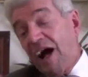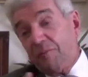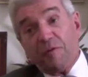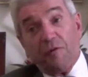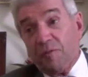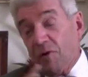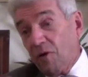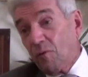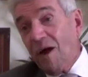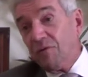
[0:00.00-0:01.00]
I performed
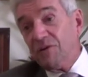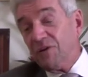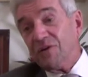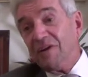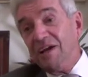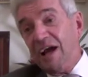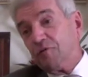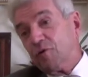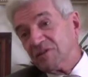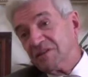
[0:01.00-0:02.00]
all around here, I'm
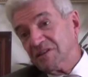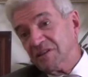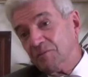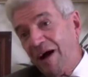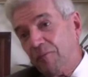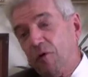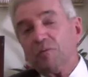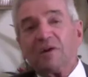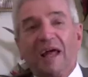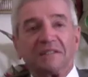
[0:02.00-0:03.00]
of course, in the Bob
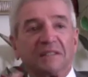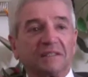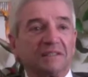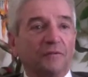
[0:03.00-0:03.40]
Hope Classics,